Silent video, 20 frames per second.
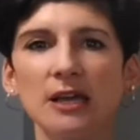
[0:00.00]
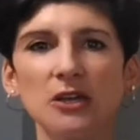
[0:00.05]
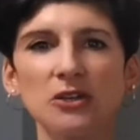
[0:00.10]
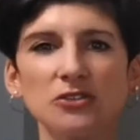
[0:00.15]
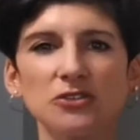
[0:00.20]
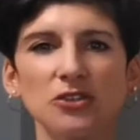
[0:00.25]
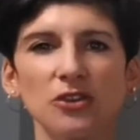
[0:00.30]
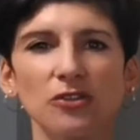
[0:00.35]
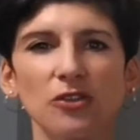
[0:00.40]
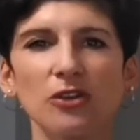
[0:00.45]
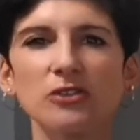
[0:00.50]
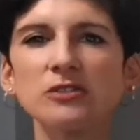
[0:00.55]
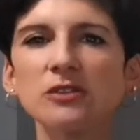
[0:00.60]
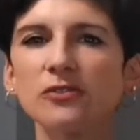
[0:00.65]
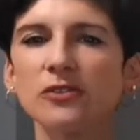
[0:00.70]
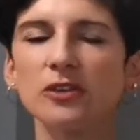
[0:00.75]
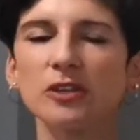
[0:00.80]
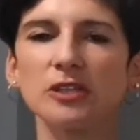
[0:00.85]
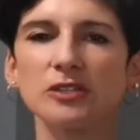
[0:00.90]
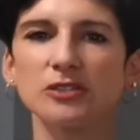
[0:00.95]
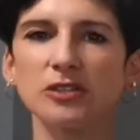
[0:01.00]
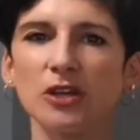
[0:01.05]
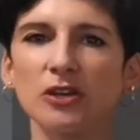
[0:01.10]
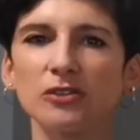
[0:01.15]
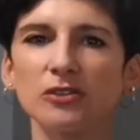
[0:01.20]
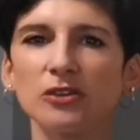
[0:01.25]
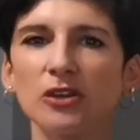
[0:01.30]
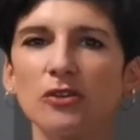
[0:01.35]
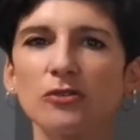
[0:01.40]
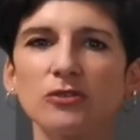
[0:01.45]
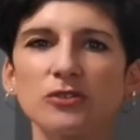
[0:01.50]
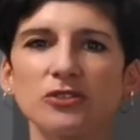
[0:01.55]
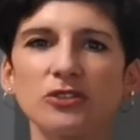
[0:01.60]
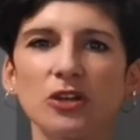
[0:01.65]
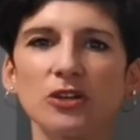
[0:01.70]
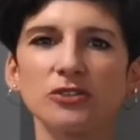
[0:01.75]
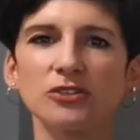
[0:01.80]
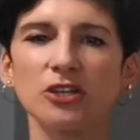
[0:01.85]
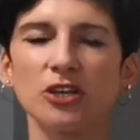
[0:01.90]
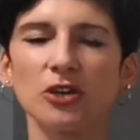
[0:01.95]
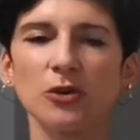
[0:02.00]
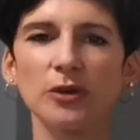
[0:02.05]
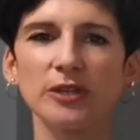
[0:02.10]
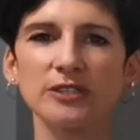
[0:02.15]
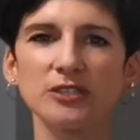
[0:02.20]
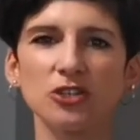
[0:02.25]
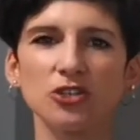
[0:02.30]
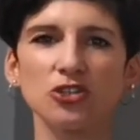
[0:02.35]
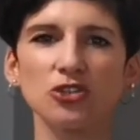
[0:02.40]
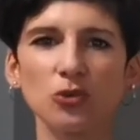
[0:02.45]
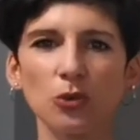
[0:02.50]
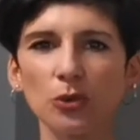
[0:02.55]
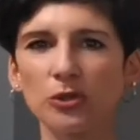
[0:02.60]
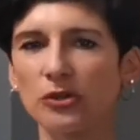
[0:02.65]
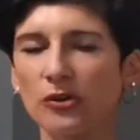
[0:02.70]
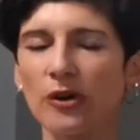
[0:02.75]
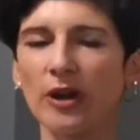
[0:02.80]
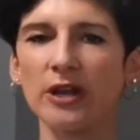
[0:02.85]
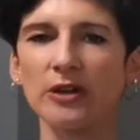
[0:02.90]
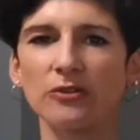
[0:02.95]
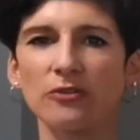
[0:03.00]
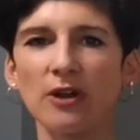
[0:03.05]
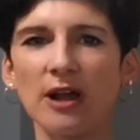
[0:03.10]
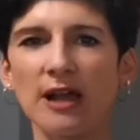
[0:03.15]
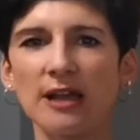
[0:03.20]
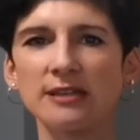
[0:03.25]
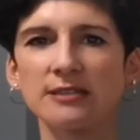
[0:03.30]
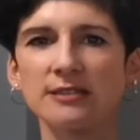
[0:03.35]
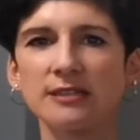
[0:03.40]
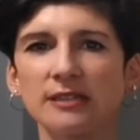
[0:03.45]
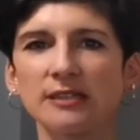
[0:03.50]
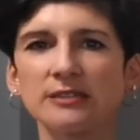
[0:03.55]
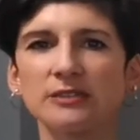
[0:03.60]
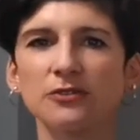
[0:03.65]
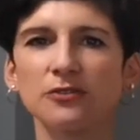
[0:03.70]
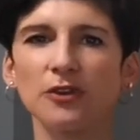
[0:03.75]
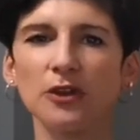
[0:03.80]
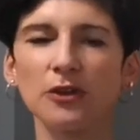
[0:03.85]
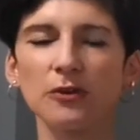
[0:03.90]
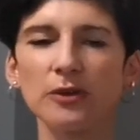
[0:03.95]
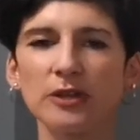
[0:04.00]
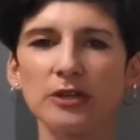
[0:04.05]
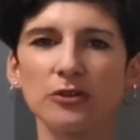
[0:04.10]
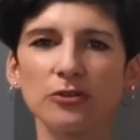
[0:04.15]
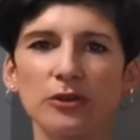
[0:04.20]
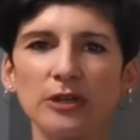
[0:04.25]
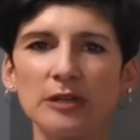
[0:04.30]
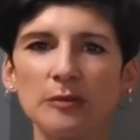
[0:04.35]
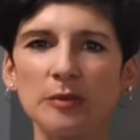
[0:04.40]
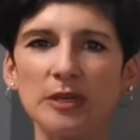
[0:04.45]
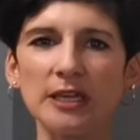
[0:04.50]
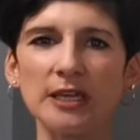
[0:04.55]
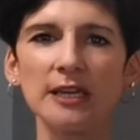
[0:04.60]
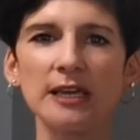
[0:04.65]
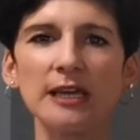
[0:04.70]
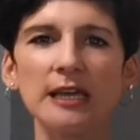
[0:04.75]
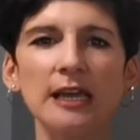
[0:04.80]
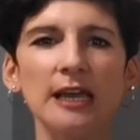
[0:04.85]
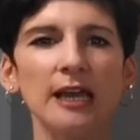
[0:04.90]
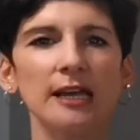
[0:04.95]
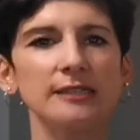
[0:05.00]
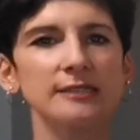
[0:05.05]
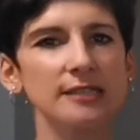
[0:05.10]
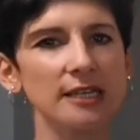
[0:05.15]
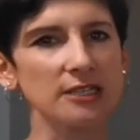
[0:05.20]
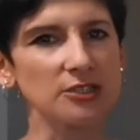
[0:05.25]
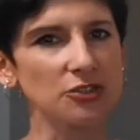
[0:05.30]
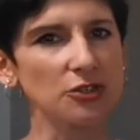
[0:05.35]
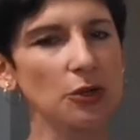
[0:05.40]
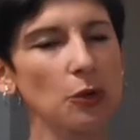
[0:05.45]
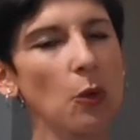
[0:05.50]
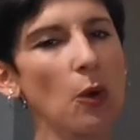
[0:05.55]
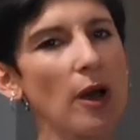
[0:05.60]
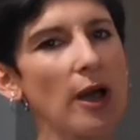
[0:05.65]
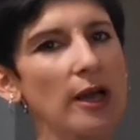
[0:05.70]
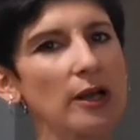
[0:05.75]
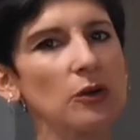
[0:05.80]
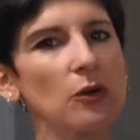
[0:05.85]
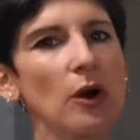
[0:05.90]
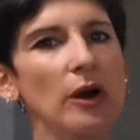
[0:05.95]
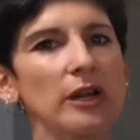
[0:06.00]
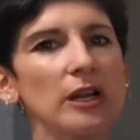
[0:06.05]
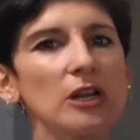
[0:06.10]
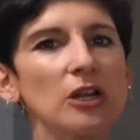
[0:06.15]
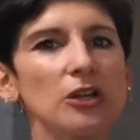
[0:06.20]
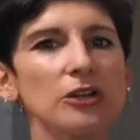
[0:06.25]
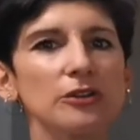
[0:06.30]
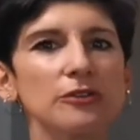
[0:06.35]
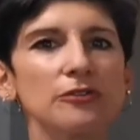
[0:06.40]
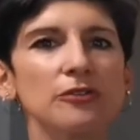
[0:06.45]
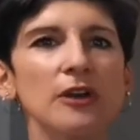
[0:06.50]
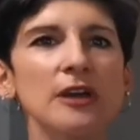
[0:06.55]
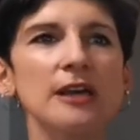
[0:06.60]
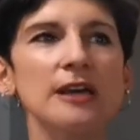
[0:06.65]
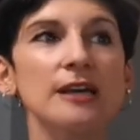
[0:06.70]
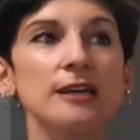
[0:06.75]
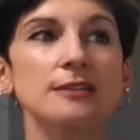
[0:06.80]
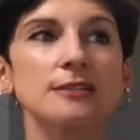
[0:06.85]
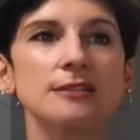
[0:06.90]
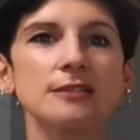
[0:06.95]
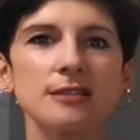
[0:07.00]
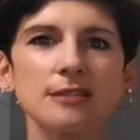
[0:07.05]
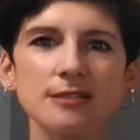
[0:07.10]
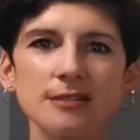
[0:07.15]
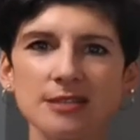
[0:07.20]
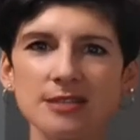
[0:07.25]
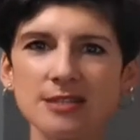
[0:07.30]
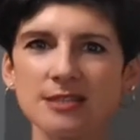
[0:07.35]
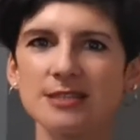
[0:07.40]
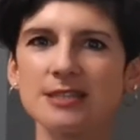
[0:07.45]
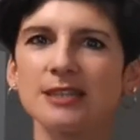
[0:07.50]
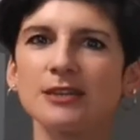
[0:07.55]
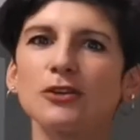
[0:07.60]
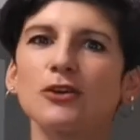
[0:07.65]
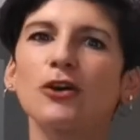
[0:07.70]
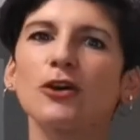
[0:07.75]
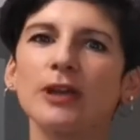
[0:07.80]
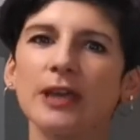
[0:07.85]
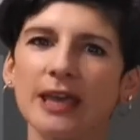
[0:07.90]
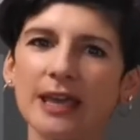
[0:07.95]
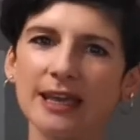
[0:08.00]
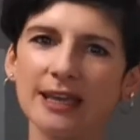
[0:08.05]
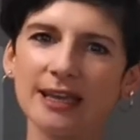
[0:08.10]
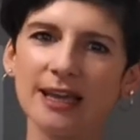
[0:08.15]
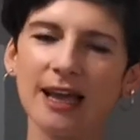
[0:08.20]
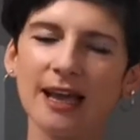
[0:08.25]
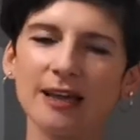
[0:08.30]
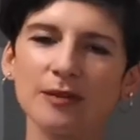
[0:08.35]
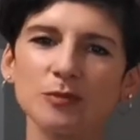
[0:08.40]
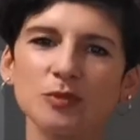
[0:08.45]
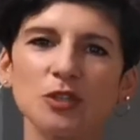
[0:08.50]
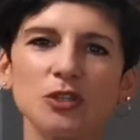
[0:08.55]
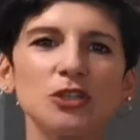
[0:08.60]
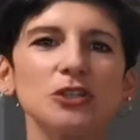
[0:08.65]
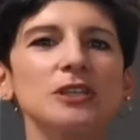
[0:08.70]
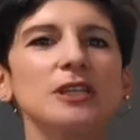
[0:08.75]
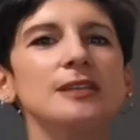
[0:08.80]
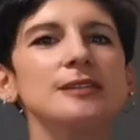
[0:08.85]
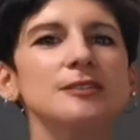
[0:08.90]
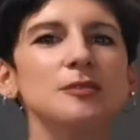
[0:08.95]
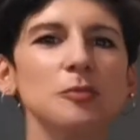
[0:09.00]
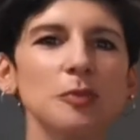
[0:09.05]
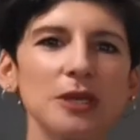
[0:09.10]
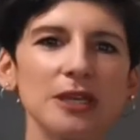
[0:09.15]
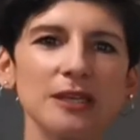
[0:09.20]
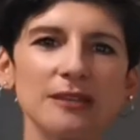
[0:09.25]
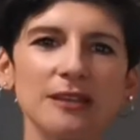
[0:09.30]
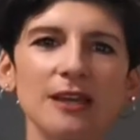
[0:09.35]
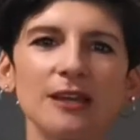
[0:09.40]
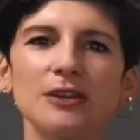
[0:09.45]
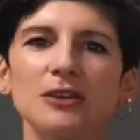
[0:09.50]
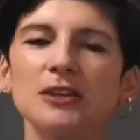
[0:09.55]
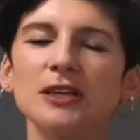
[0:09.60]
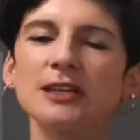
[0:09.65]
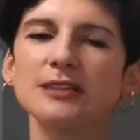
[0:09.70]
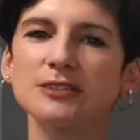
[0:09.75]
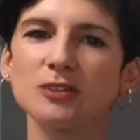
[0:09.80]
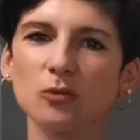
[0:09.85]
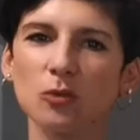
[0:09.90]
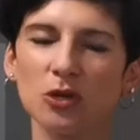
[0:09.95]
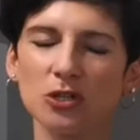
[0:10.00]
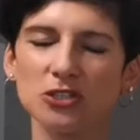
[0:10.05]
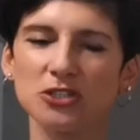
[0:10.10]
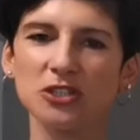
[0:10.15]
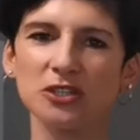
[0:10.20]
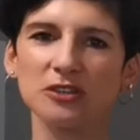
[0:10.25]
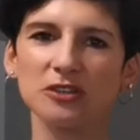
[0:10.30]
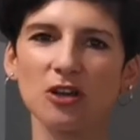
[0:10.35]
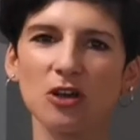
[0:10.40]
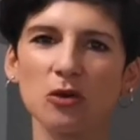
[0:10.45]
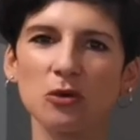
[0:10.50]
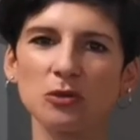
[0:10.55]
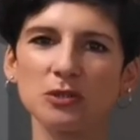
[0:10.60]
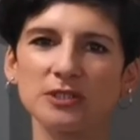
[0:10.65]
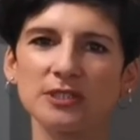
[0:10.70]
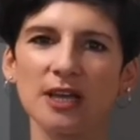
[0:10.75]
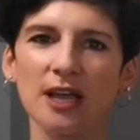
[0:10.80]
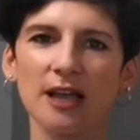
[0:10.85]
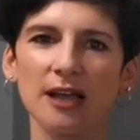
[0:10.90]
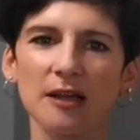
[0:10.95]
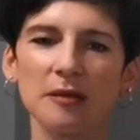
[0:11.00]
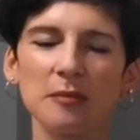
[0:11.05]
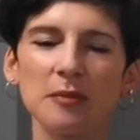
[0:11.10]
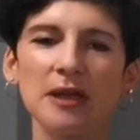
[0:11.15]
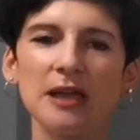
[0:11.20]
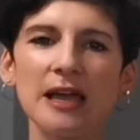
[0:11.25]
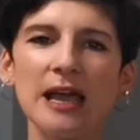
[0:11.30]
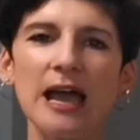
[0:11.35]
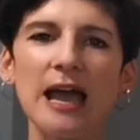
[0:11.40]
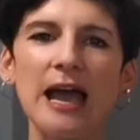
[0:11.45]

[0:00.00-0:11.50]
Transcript: So those of you that don't know risotto, it's a short grain rice and it's very creamy. It does require quite a lot of assistance in cooking, so you need to be there, you need to watch it the whole time.